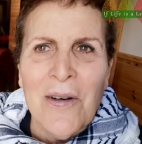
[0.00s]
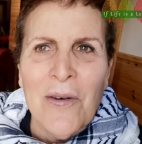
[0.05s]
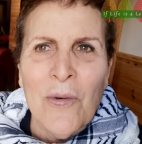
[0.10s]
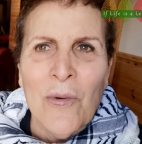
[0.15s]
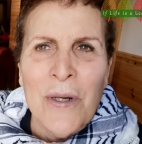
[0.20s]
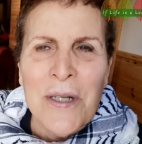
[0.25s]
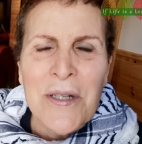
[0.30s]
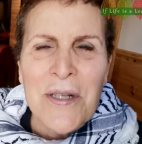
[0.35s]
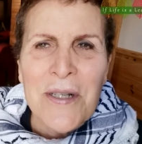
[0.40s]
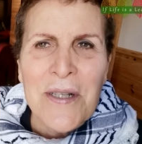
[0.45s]

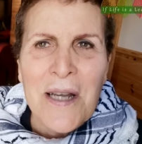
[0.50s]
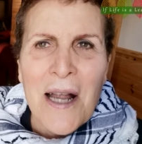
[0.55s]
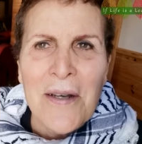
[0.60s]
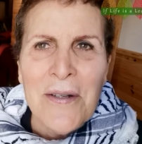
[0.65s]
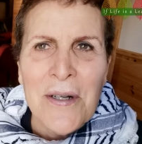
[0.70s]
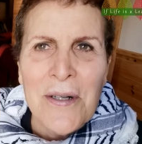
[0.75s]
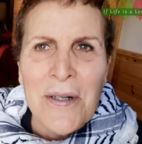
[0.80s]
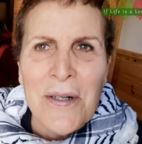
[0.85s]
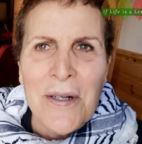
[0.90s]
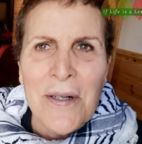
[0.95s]
which is
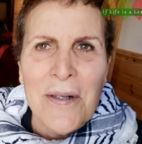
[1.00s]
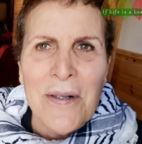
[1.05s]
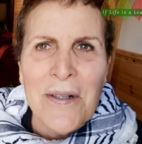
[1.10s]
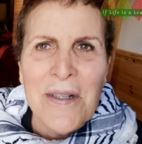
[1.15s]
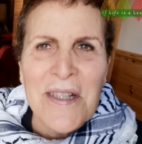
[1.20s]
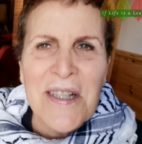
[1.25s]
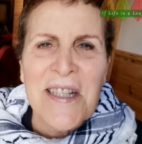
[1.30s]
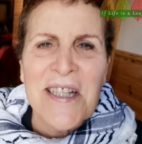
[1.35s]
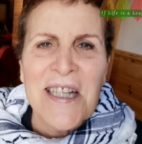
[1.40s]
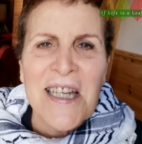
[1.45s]
under
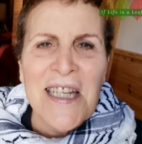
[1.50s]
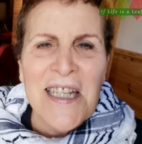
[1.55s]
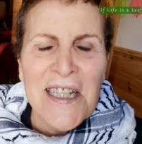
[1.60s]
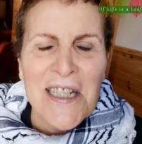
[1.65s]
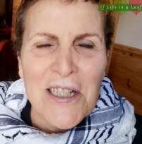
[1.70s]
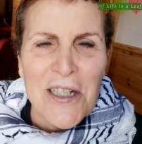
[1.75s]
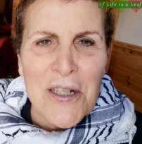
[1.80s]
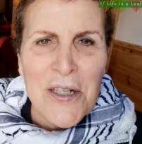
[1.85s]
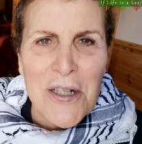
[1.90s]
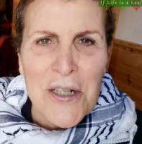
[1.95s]

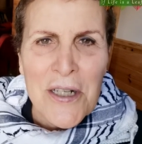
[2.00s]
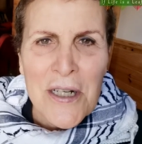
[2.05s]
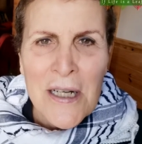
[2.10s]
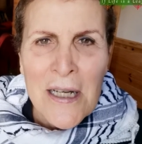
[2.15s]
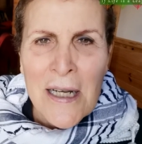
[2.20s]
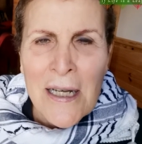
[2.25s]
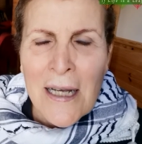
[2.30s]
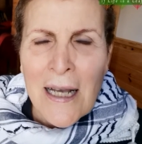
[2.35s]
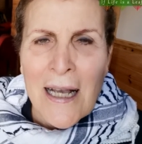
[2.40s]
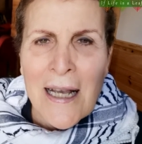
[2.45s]
siege
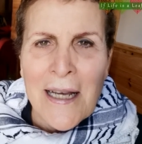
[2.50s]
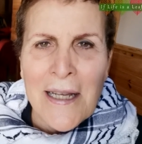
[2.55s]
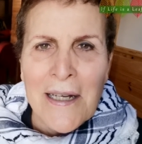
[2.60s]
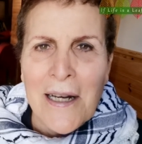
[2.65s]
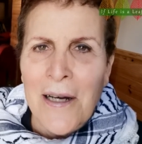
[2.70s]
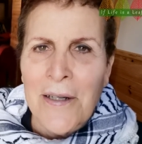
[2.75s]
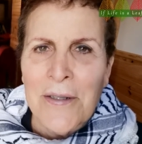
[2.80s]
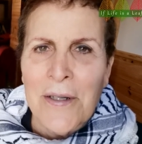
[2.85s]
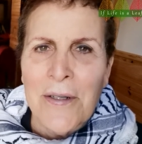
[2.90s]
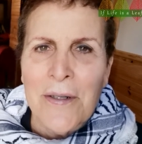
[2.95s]
and
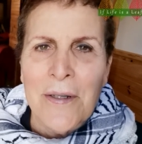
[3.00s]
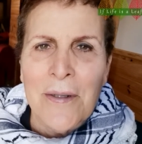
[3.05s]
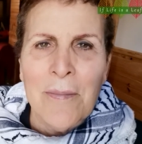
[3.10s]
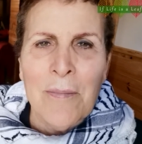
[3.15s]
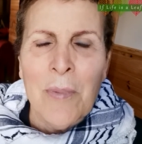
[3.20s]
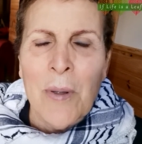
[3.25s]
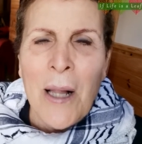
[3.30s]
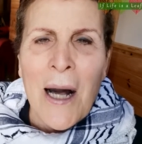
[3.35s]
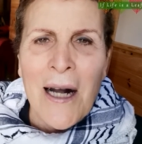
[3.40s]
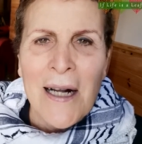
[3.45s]
under
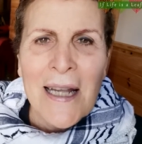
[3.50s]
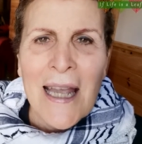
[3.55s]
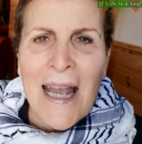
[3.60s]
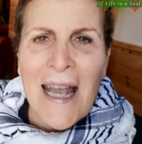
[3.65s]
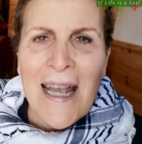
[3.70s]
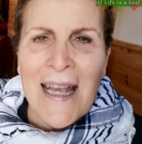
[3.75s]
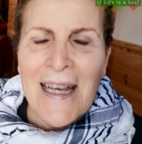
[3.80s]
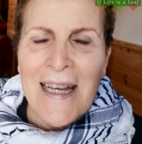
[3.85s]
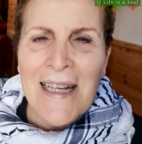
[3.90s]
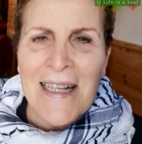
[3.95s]

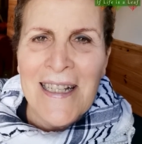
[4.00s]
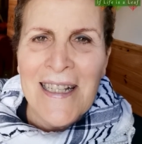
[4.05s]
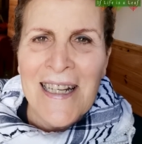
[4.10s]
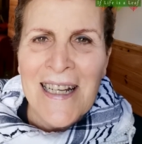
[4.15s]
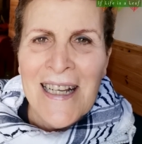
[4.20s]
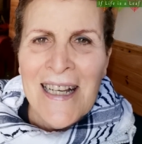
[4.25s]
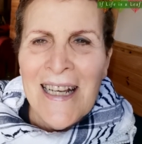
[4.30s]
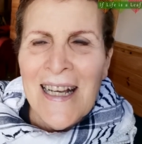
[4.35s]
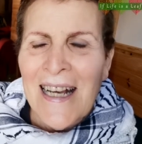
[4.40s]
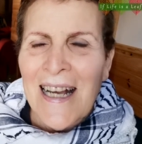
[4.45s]
blockade,
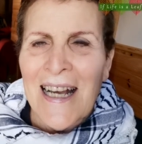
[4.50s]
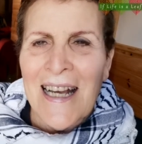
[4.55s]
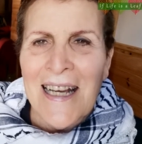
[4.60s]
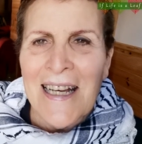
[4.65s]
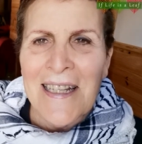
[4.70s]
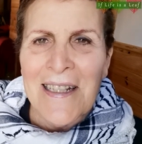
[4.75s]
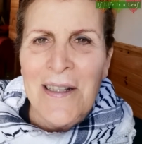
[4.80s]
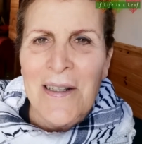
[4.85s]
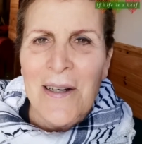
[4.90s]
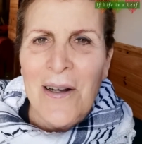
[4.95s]

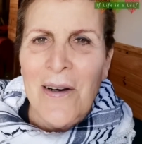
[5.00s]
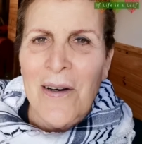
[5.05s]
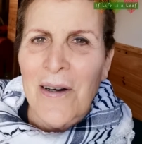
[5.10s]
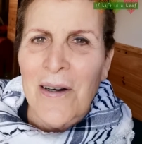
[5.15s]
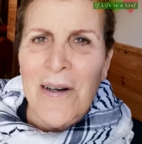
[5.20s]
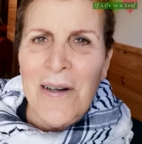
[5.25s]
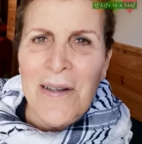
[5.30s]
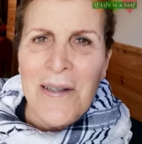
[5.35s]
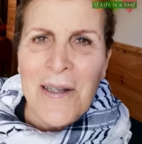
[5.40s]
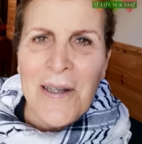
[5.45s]
and,
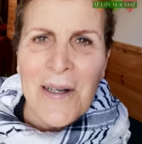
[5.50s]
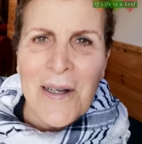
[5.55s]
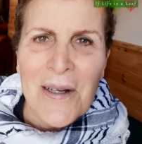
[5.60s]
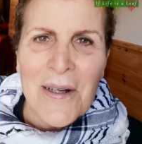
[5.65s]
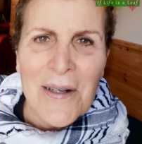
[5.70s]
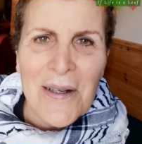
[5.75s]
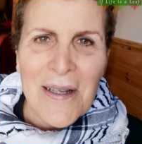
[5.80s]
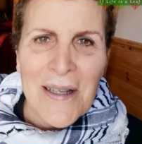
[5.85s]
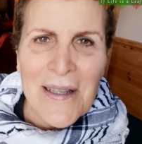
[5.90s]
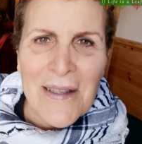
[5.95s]
you
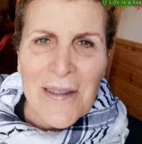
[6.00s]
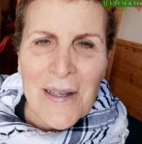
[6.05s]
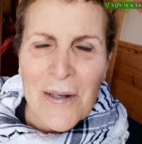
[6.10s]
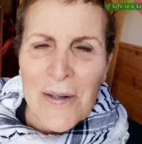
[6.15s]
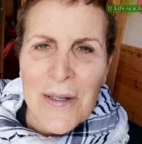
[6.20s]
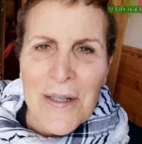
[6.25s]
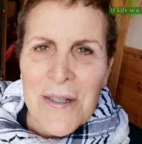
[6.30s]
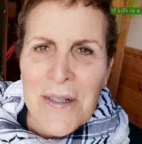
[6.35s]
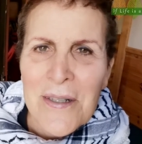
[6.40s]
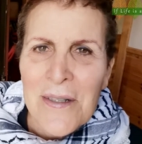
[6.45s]
know,
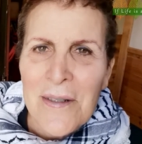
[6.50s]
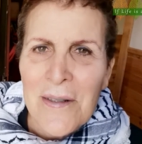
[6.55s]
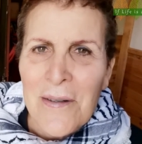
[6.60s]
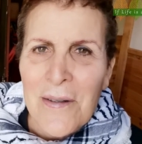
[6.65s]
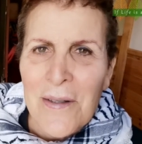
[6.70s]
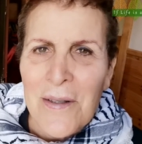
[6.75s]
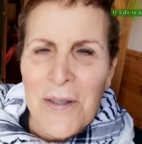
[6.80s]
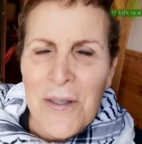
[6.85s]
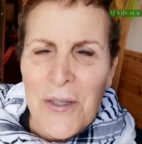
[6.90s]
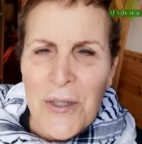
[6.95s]
there is
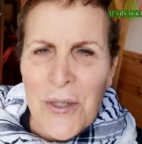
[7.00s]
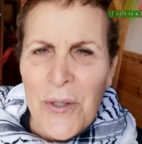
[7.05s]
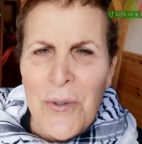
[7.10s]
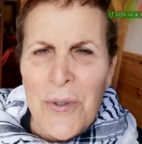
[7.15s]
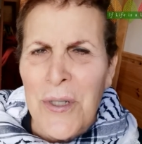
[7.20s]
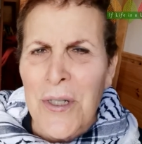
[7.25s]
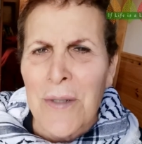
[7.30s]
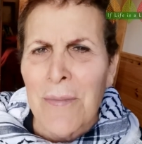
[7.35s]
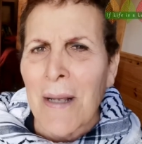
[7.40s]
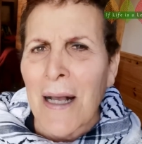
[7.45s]

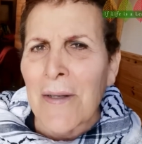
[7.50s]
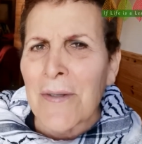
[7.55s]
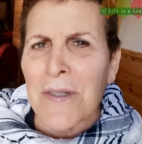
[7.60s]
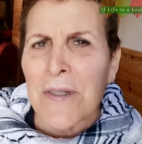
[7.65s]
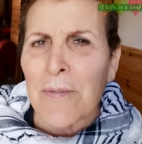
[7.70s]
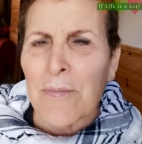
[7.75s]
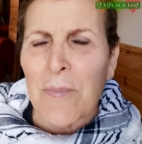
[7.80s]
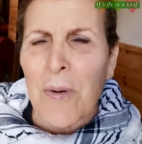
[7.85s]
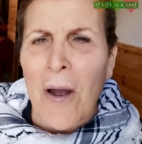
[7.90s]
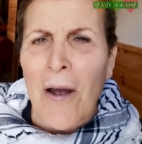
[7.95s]
huge
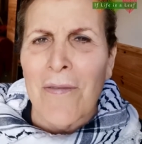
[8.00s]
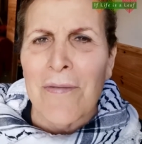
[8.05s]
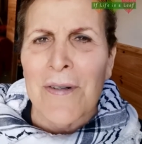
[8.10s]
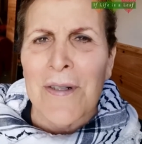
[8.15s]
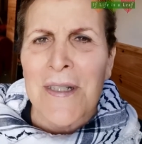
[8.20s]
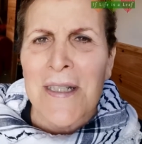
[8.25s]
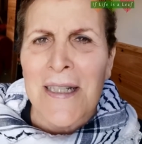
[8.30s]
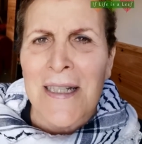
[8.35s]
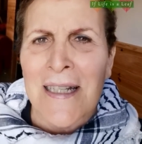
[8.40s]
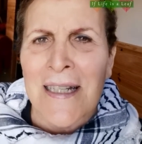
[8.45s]
amounts of
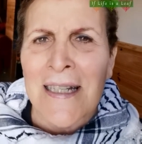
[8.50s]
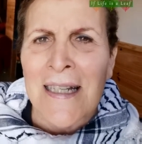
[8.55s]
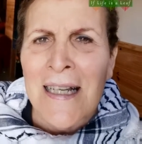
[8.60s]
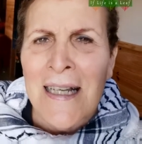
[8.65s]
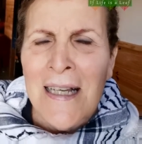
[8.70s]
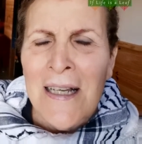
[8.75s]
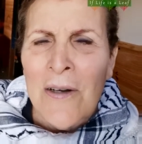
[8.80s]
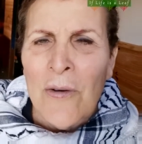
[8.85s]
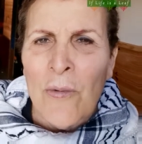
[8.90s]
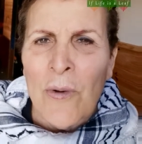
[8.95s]
poverty
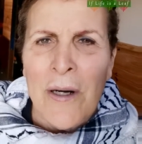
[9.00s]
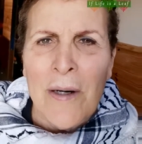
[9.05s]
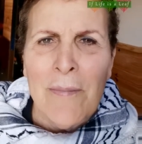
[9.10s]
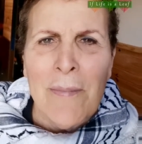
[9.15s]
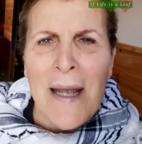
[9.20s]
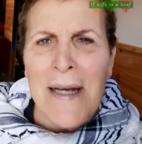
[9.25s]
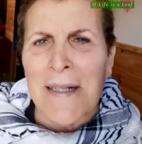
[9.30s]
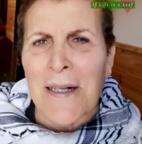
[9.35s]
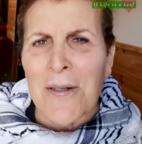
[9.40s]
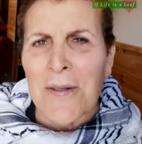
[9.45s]
where
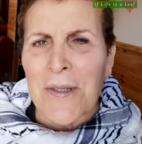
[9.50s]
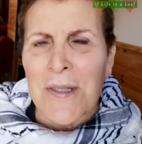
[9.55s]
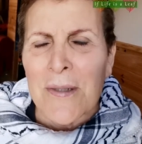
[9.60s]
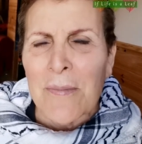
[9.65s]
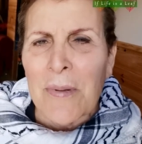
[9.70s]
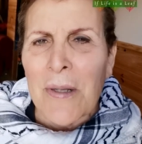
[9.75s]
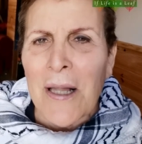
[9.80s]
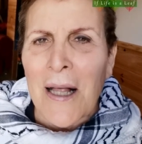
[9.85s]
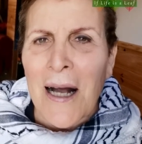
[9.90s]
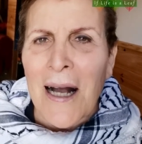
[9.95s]
medical
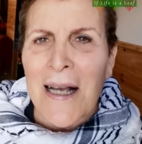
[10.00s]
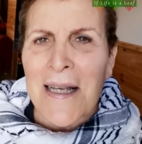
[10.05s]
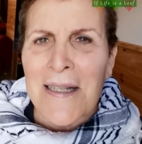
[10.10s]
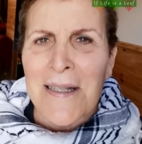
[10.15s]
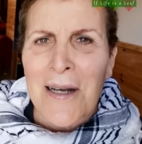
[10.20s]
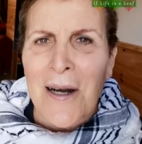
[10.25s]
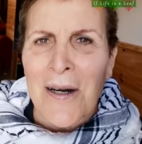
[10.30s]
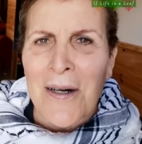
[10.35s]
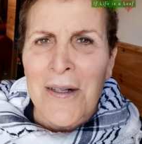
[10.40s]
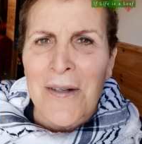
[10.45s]

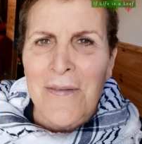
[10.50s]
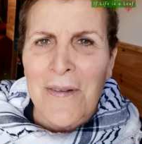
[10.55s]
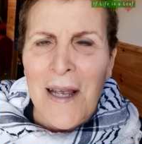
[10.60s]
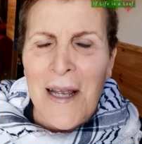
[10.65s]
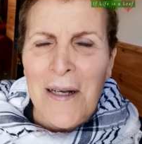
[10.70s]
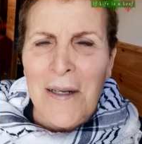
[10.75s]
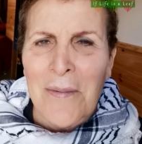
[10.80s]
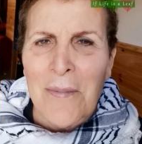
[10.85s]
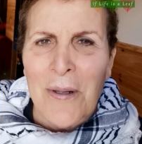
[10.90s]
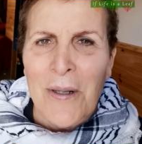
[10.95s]
supplies aren't
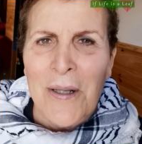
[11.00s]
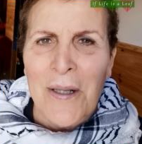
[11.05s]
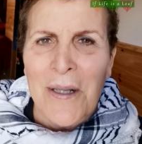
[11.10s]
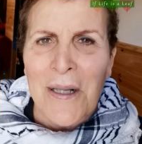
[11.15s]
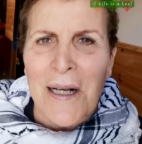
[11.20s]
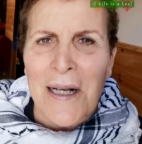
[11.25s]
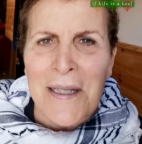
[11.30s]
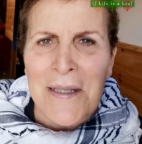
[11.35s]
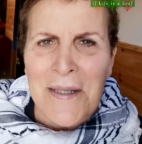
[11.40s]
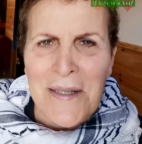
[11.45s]

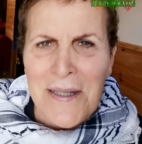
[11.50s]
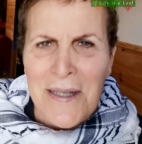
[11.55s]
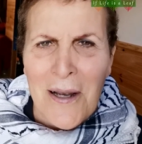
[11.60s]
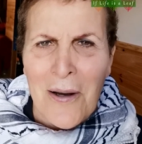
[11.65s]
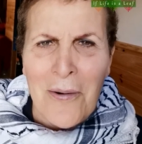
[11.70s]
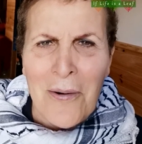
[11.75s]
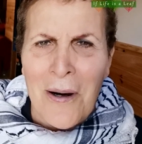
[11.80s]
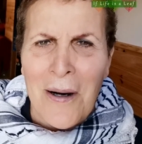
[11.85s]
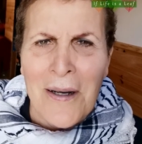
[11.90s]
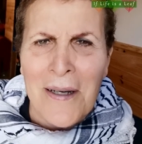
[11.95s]
available and
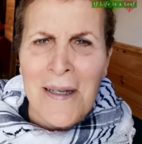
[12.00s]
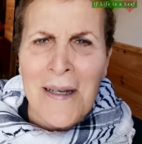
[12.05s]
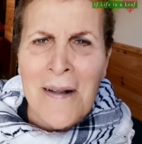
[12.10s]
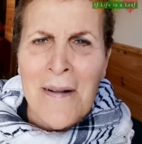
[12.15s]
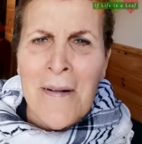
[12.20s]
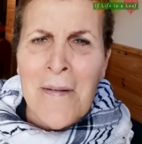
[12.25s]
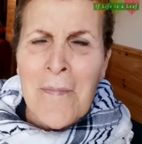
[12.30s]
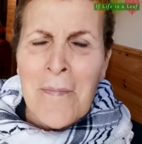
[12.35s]
so on.